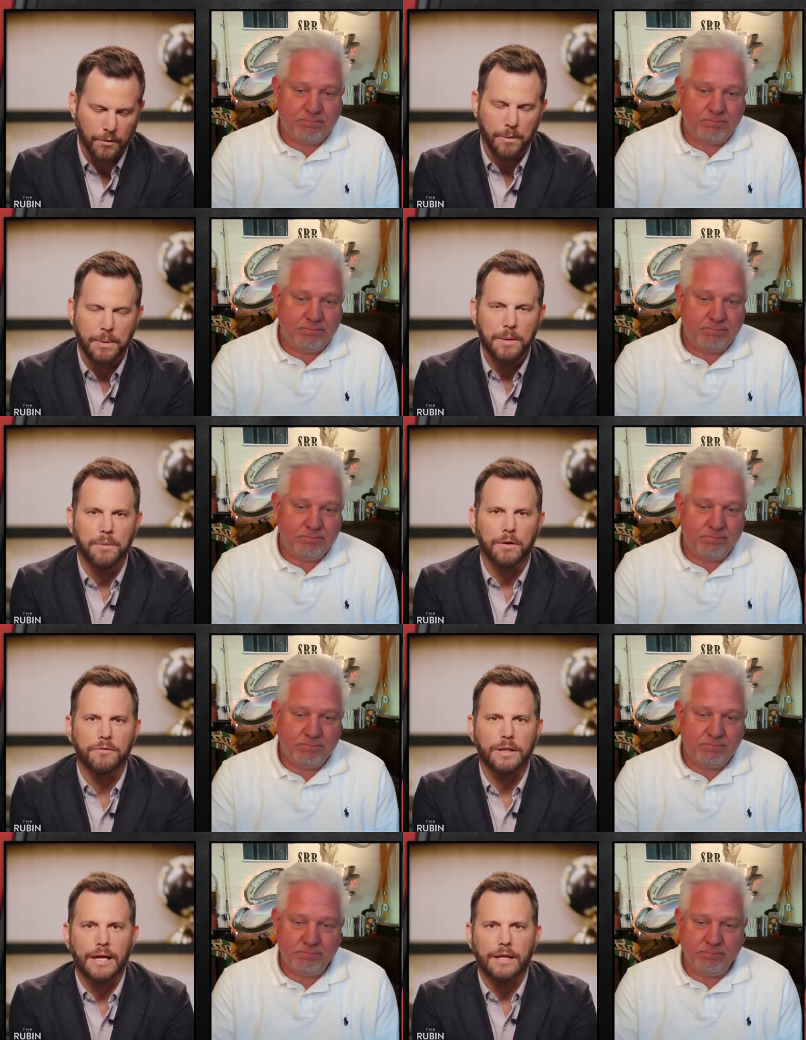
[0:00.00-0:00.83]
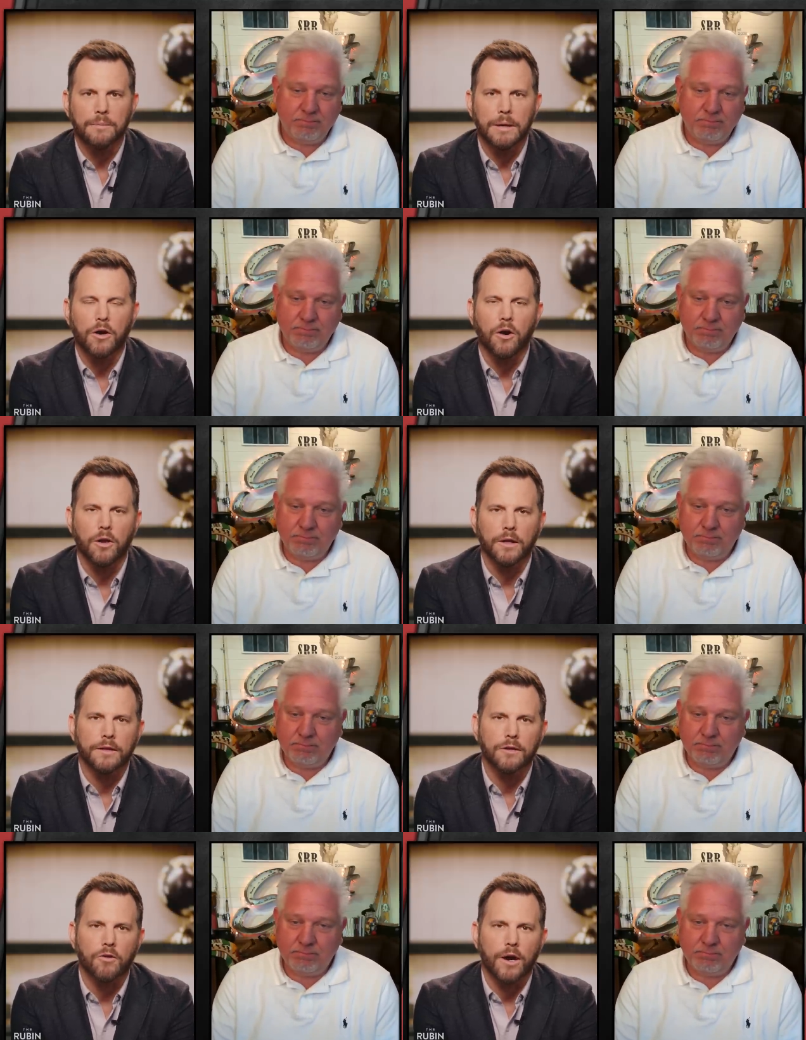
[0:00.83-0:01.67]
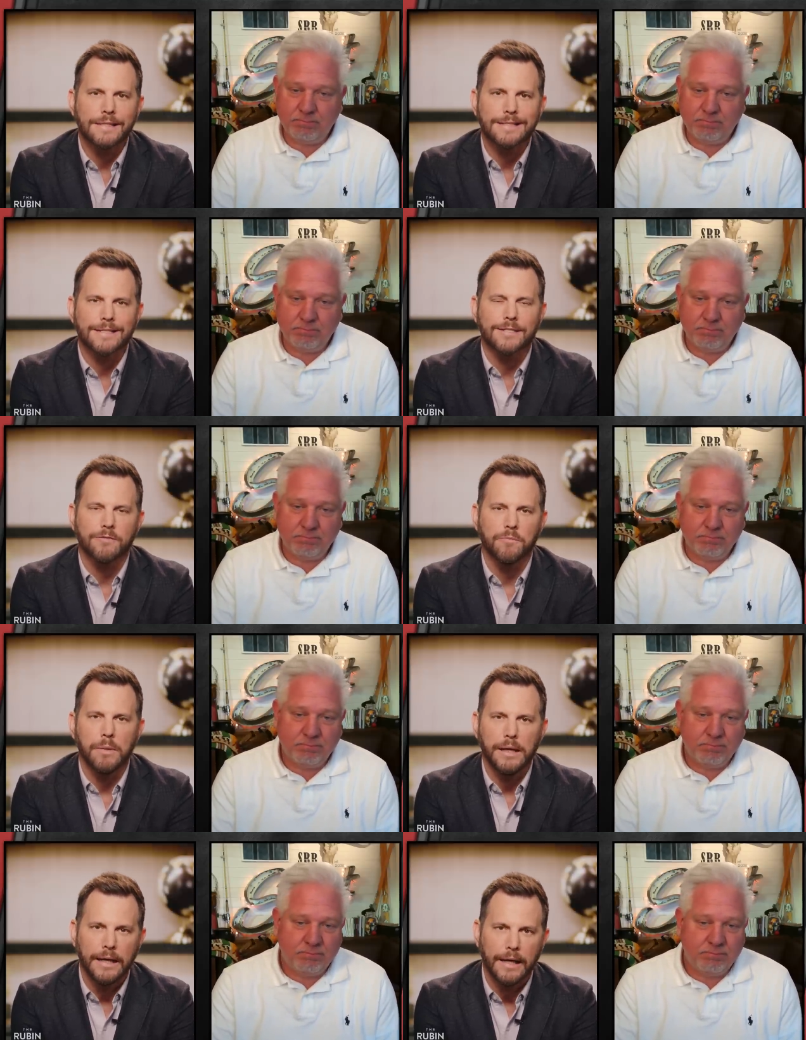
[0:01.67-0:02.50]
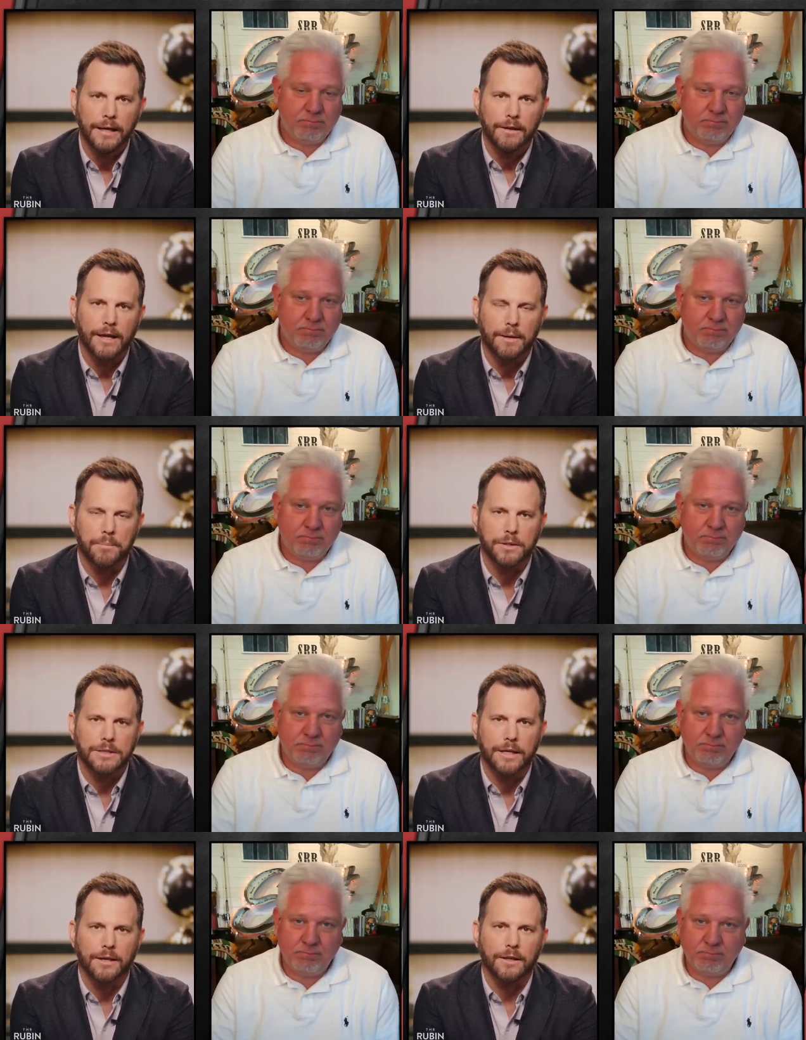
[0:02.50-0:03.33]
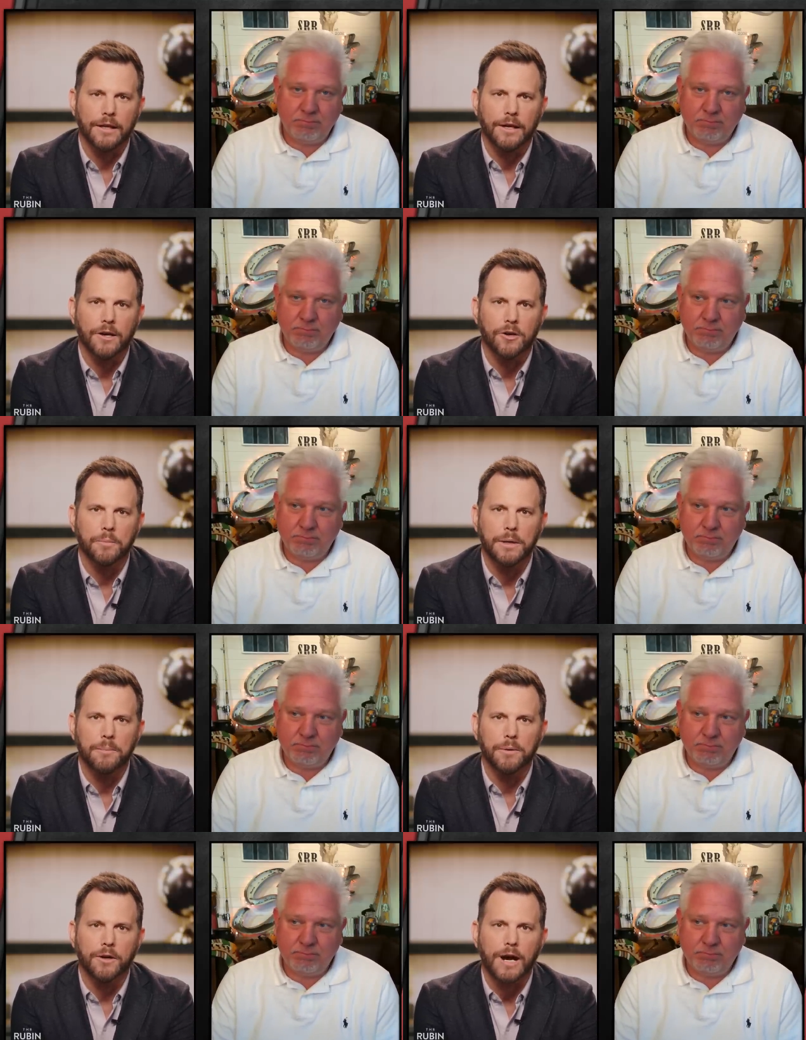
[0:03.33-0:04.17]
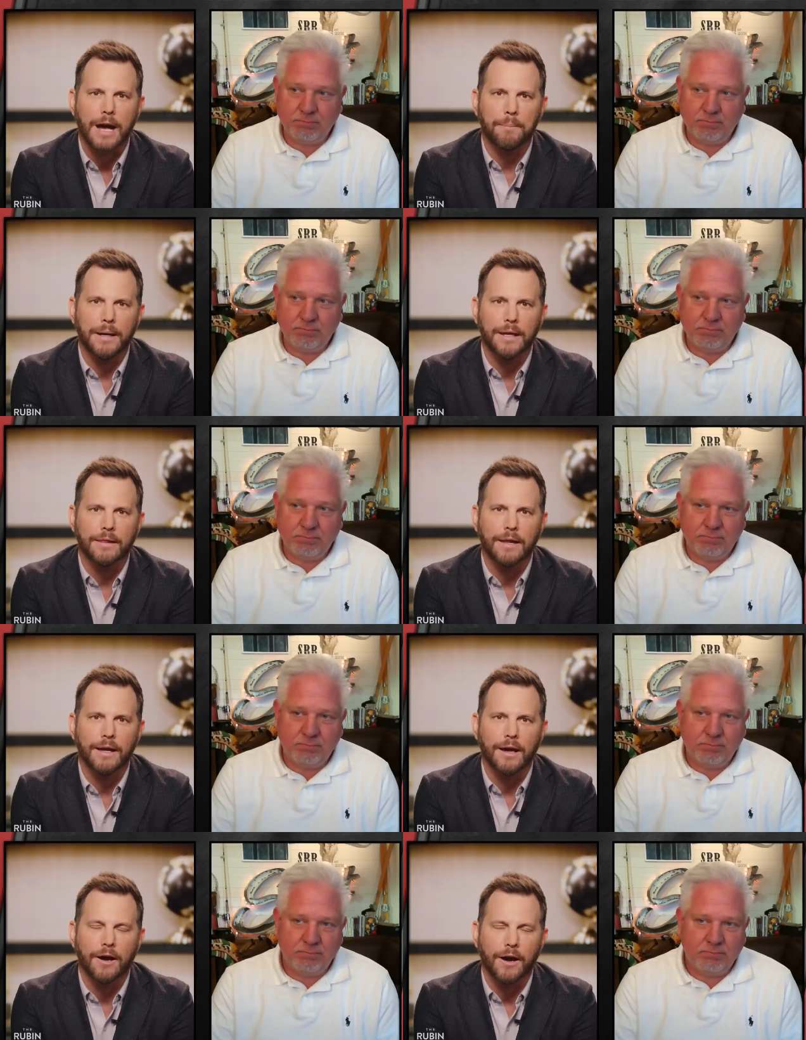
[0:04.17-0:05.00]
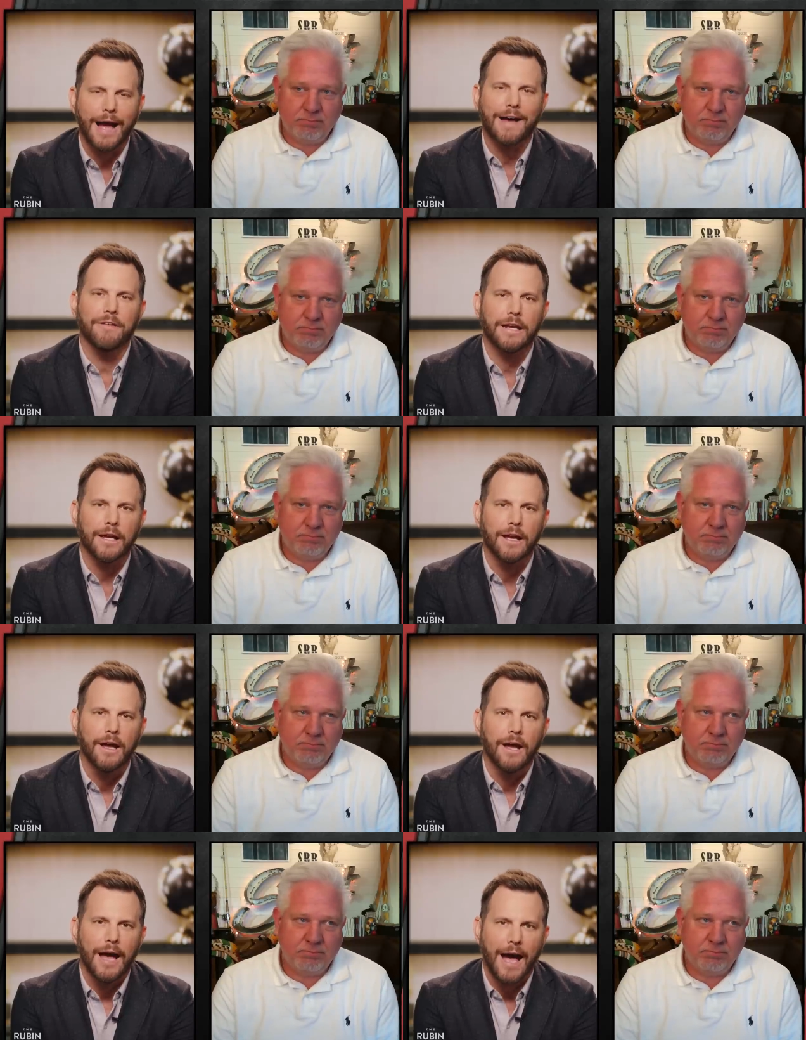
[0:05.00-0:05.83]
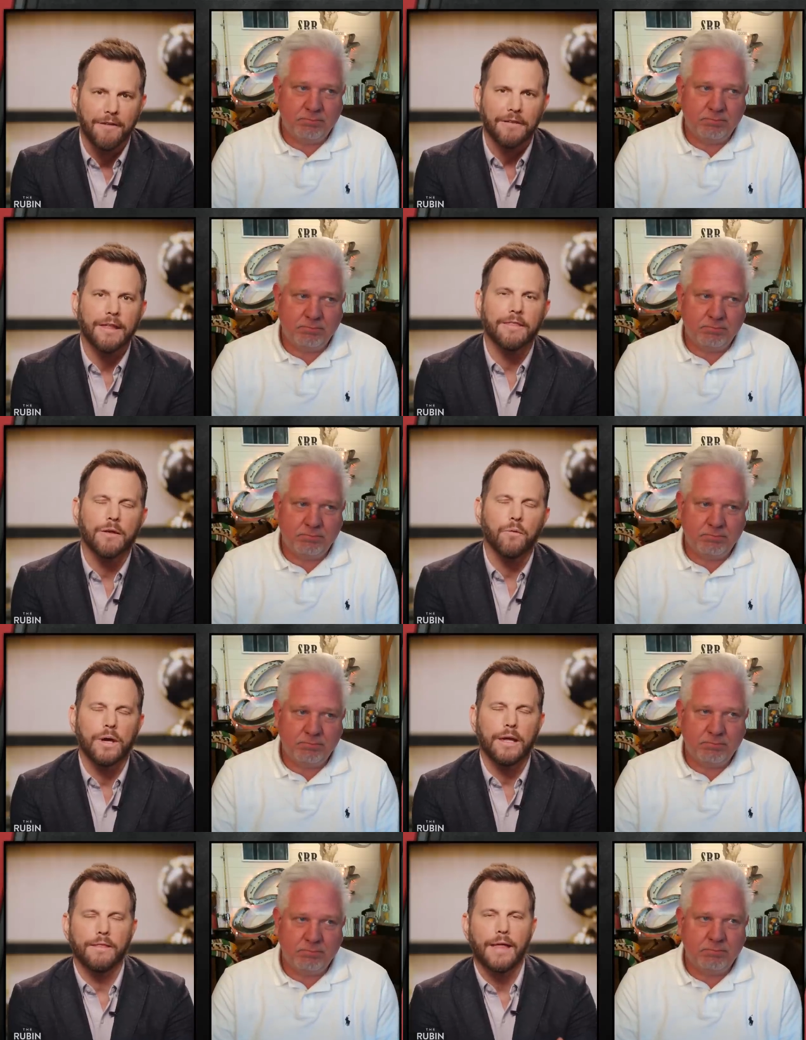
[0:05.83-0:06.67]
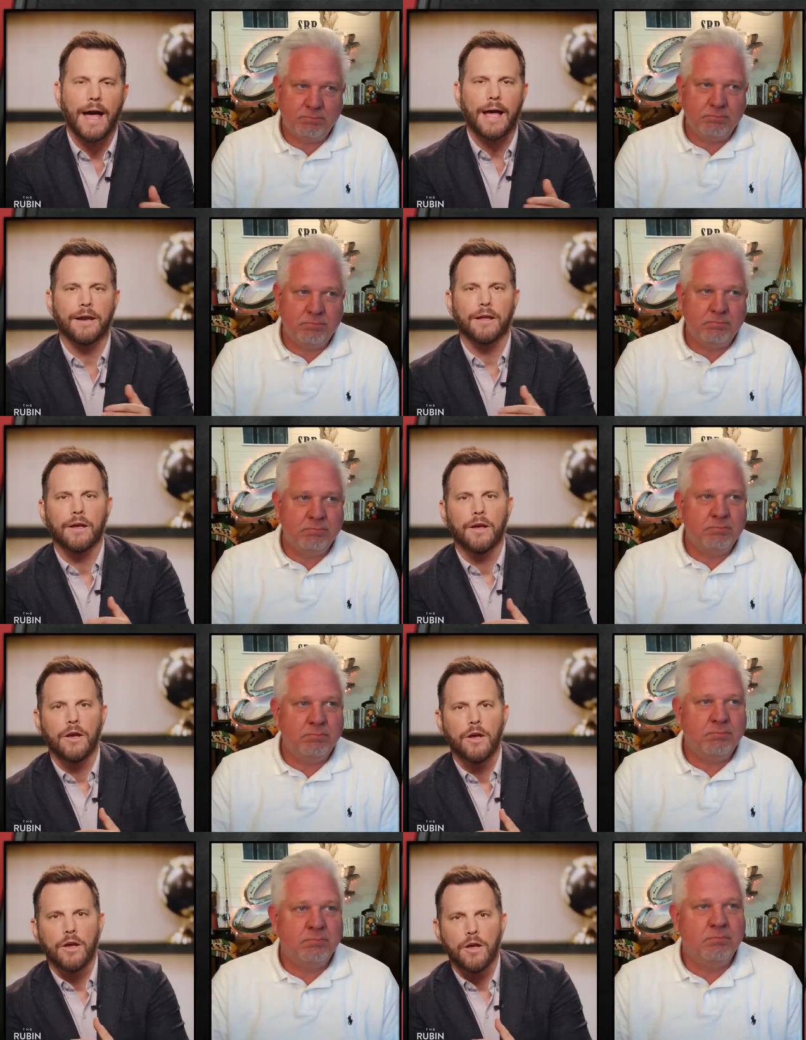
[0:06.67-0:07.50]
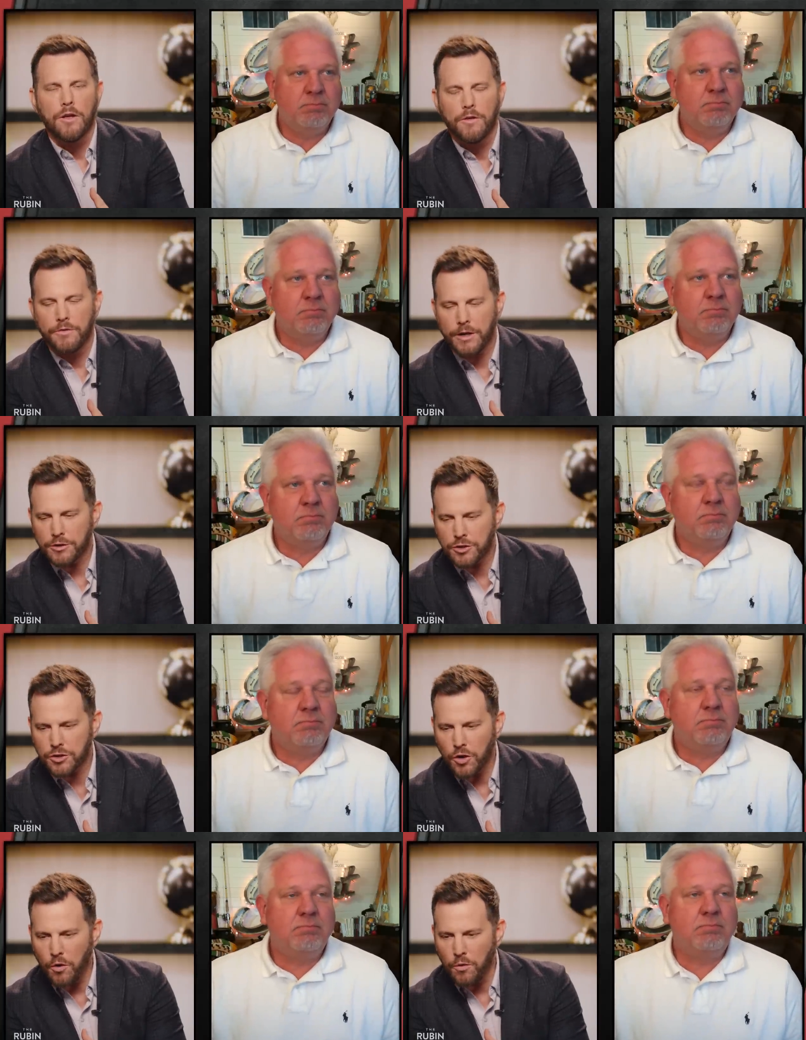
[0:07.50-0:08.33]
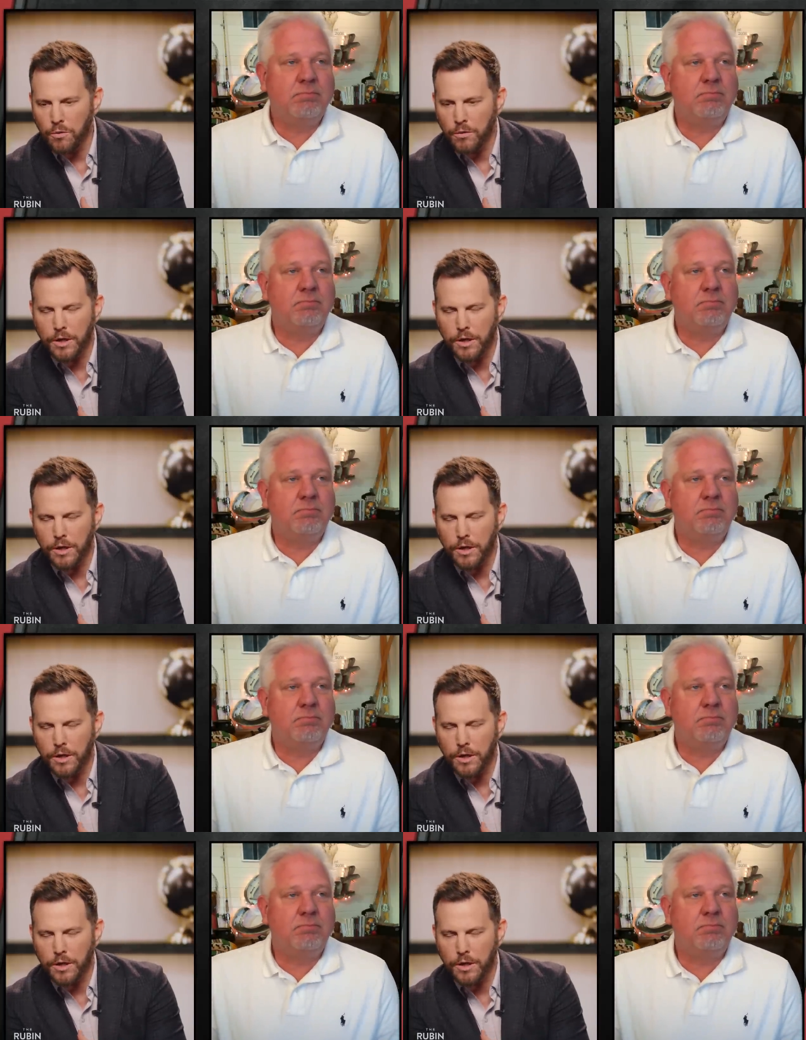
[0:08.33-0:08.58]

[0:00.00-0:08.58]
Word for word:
Speaker 1: what people have lately been calling the crisis of meaning that particularly younger people are happening that are having having in that they're so